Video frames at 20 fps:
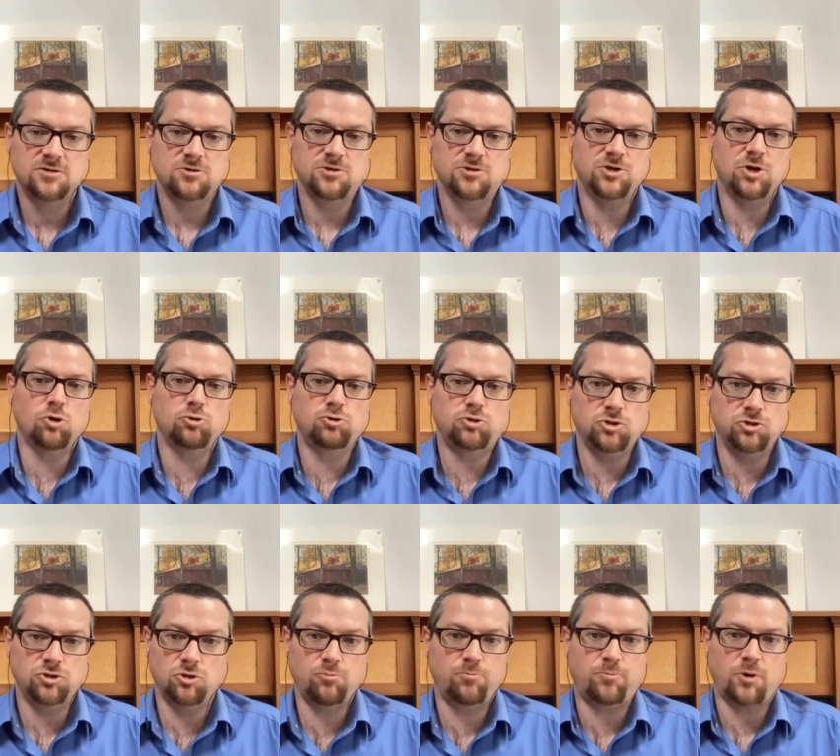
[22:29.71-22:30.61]
No,
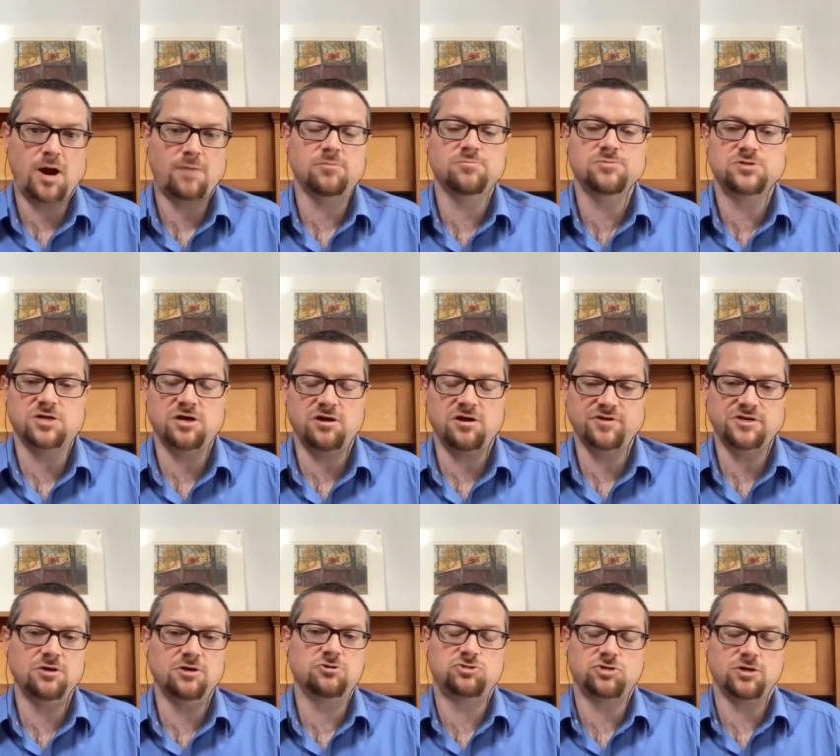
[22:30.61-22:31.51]
no problem
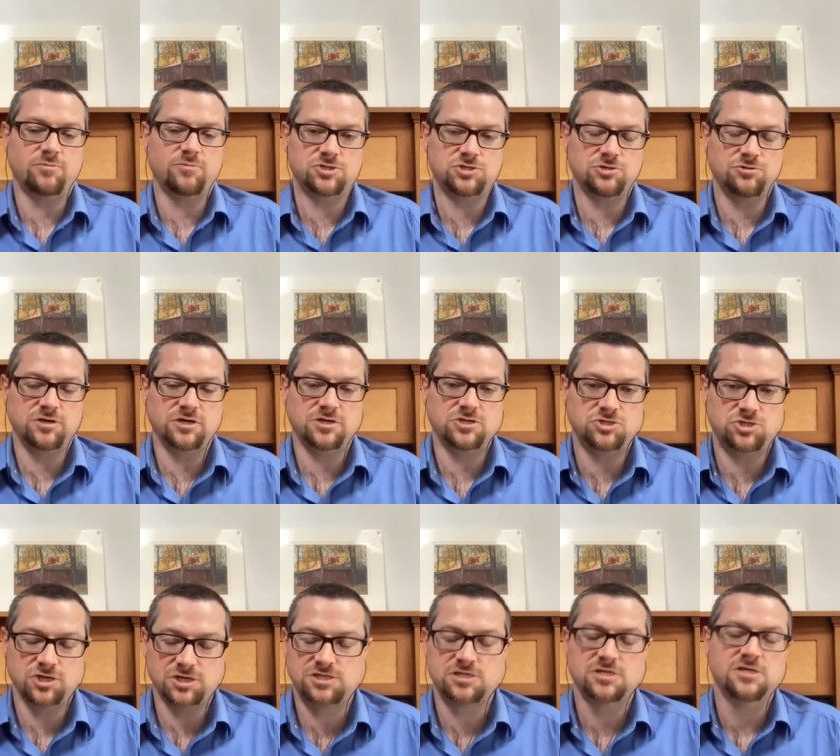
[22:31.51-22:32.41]
solving, no troubleshooting,
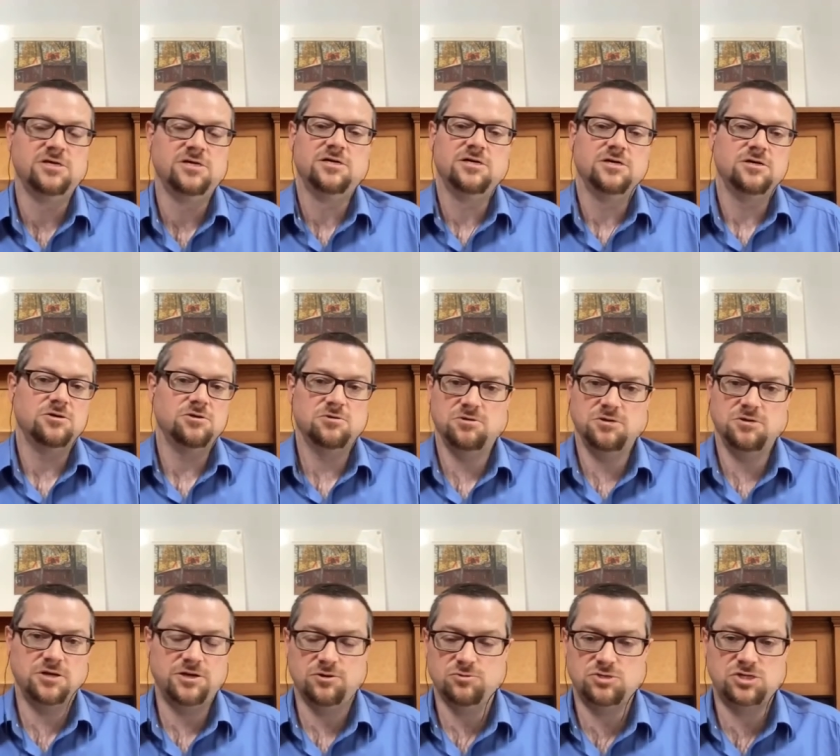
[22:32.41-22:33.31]
just
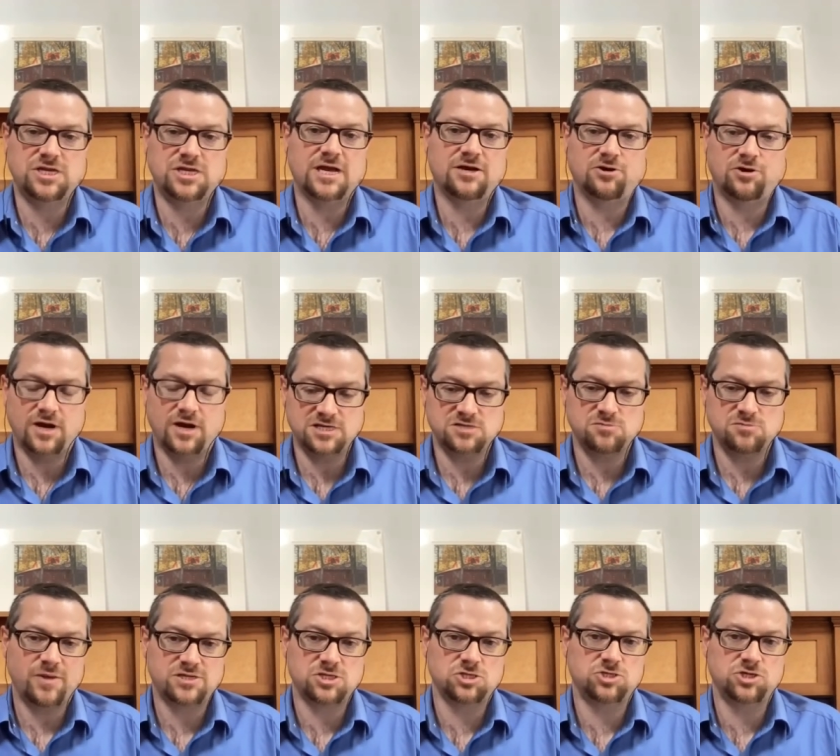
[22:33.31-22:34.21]
you know standardized
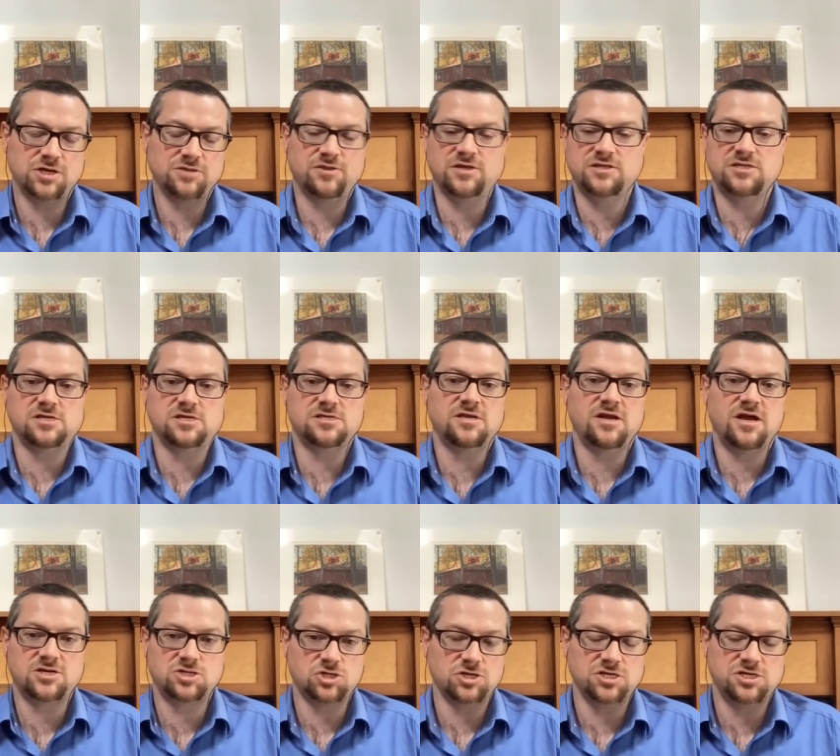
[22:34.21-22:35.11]
messaging that doesn't
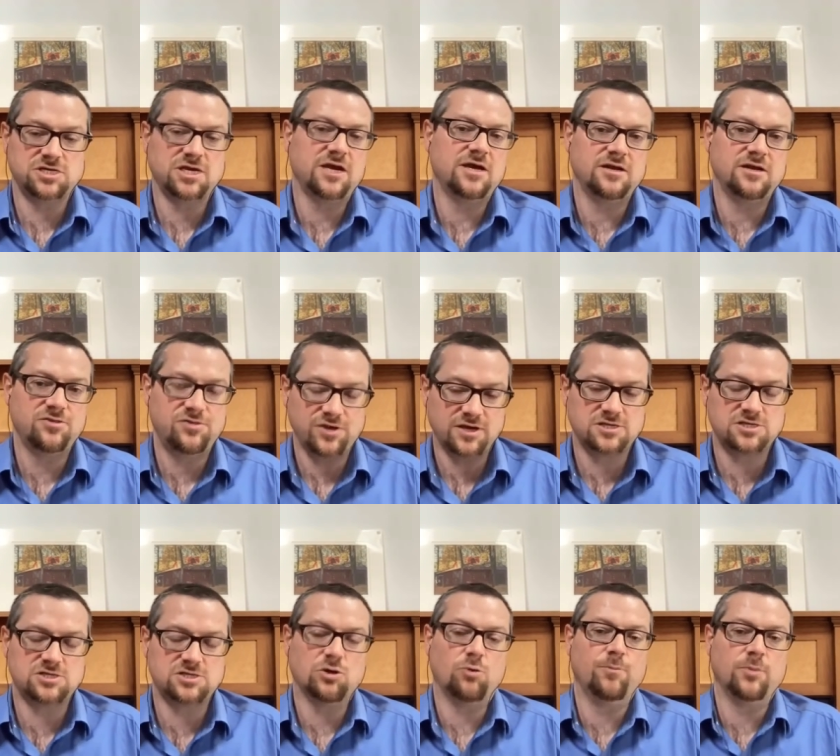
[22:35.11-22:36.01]
actually say anything
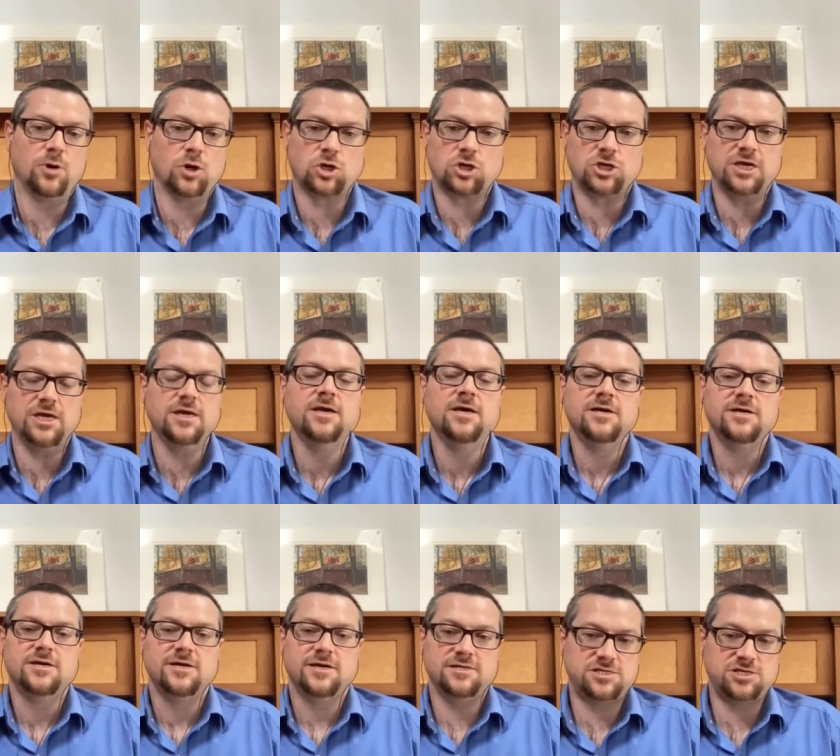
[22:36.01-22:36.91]
it's so murky
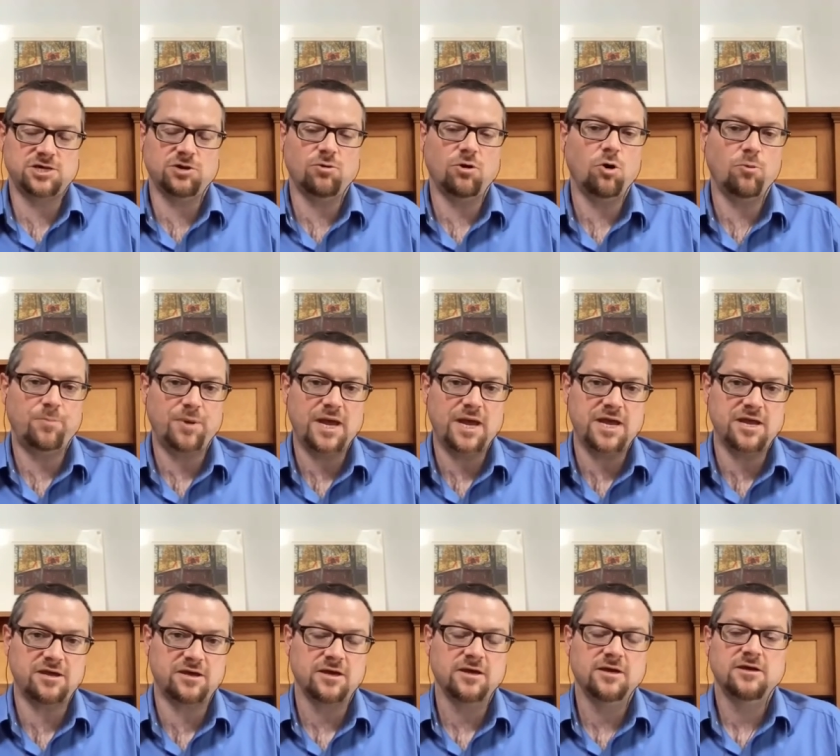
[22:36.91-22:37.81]
and so
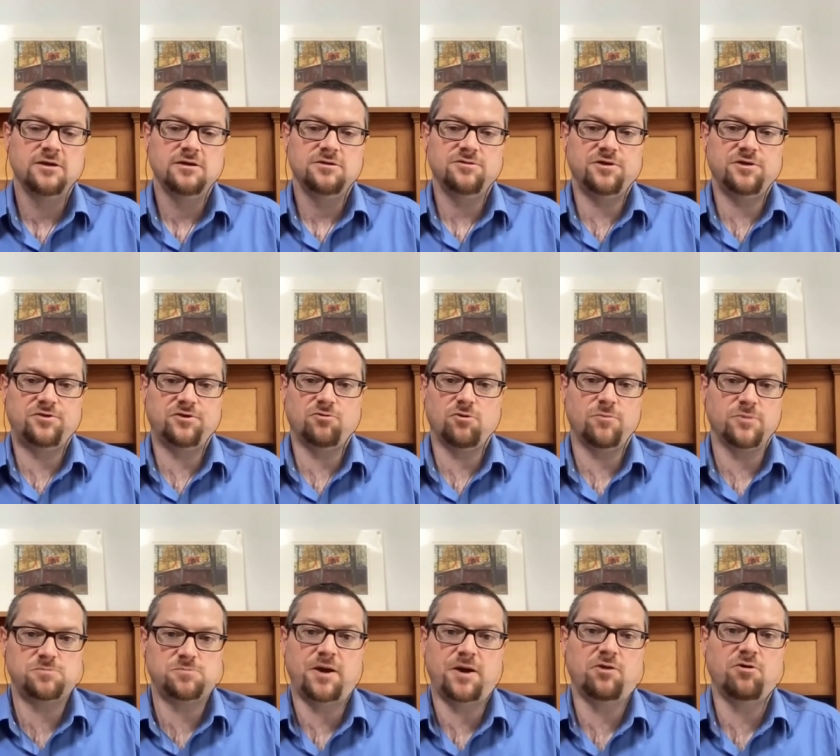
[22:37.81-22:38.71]
opaque that they're
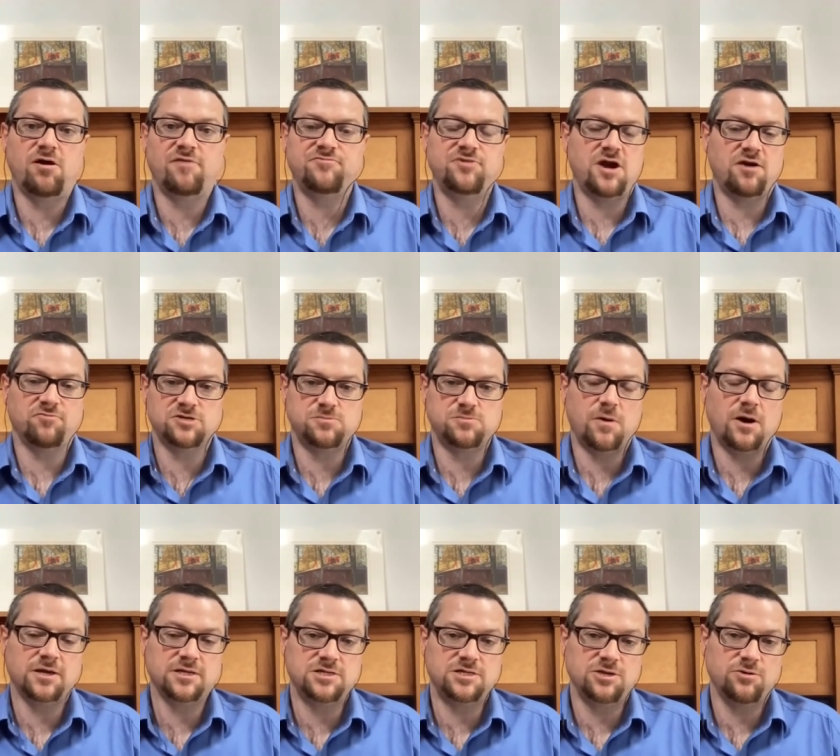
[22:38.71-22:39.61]
almost better off not
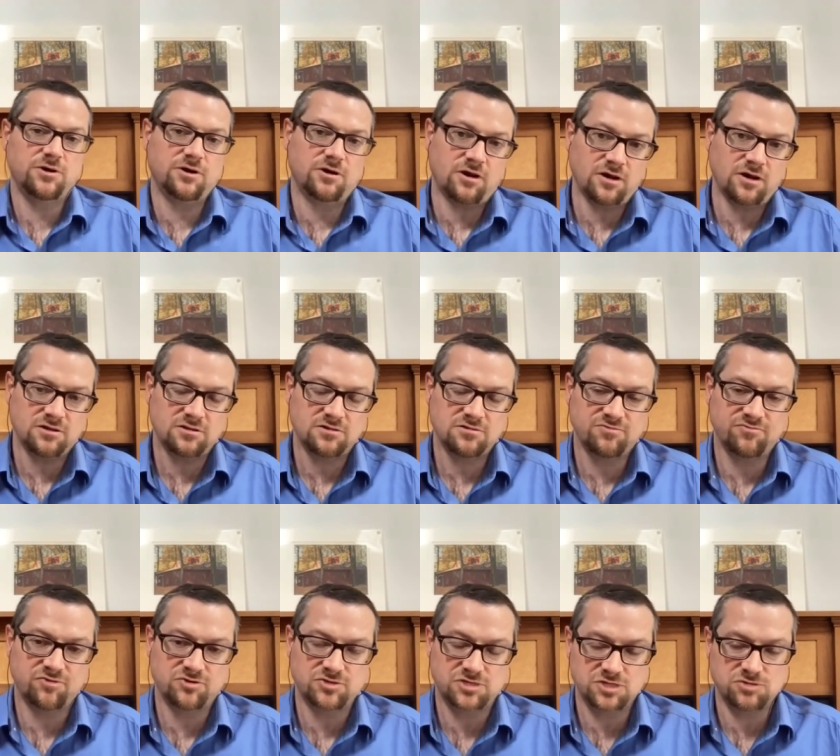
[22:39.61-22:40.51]
responding to you at all
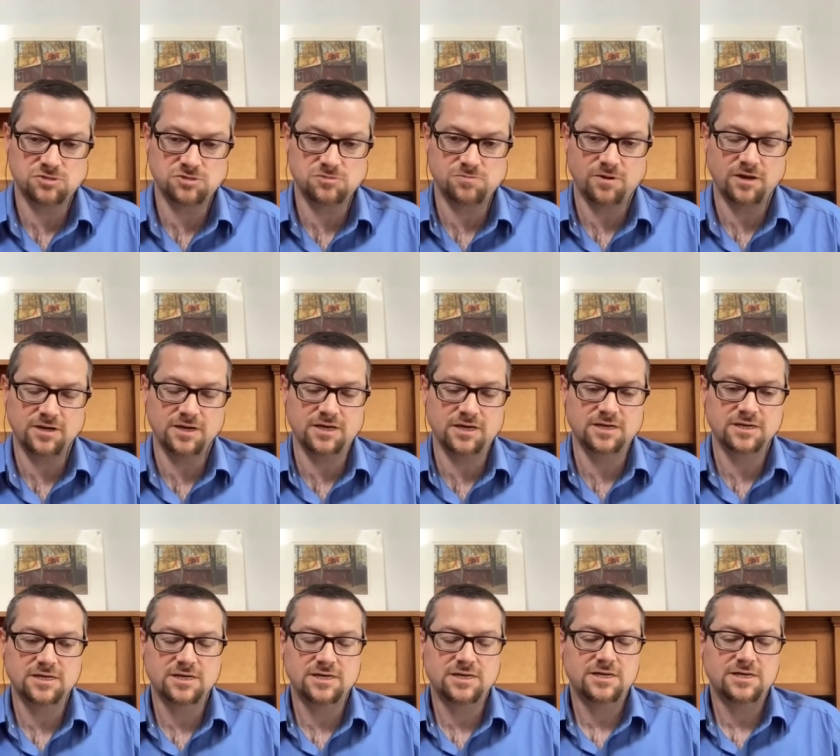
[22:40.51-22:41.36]
versus responding.